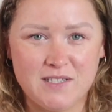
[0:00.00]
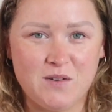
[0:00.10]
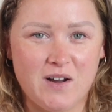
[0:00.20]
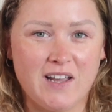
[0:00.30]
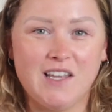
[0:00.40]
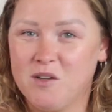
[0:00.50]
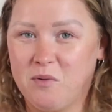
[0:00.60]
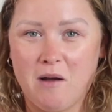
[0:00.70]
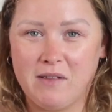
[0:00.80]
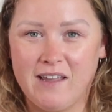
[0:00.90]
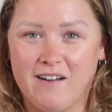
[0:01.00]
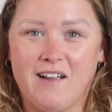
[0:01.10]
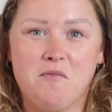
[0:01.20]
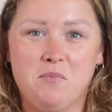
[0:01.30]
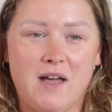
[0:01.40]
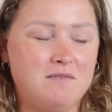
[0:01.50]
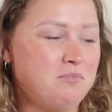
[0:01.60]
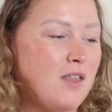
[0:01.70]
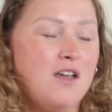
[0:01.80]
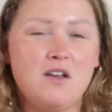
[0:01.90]
snoring and you probably hear him, but
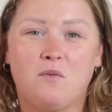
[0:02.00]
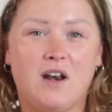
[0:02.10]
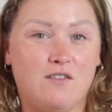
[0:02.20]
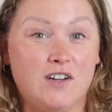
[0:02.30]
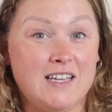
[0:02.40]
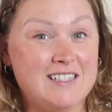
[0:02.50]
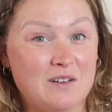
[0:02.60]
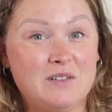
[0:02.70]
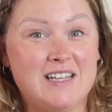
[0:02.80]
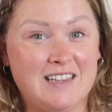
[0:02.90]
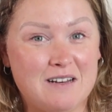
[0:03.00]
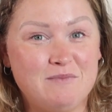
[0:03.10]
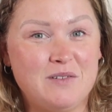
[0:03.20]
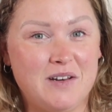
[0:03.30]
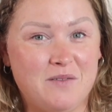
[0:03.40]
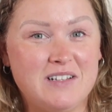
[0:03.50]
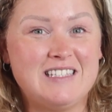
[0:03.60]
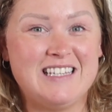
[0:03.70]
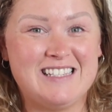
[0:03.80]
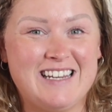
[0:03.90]
whatever, he's old. I let him do what he wants
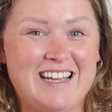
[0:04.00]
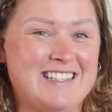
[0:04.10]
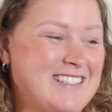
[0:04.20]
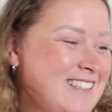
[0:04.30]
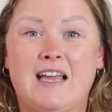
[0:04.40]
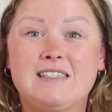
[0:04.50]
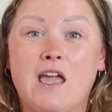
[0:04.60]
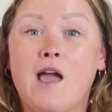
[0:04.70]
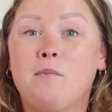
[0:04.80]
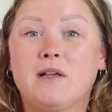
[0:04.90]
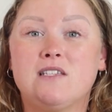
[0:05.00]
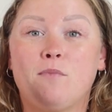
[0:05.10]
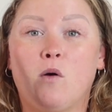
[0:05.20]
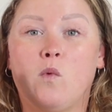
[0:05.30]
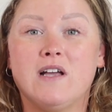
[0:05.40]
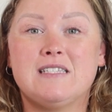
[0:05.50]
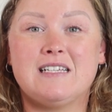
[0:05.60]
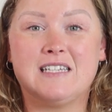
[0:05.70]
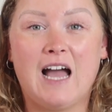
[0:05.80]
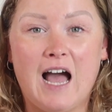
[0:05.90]
these days. Next thing I picked up was
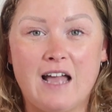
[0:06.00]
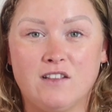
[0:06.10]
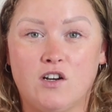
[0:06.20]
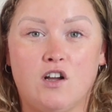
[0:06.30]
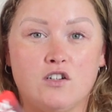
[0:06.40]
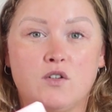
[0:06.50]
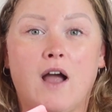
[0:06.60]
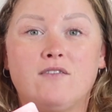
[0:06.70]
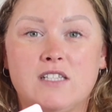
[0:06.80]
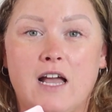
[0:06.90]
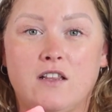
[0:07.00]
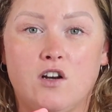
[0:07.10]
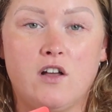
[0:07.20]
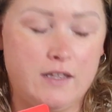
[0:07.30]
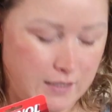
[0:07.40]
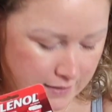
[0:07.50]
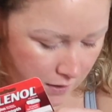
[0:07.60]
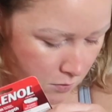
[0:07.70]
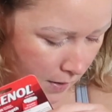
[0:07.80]
TYLENOL, travel TYLENOL in this little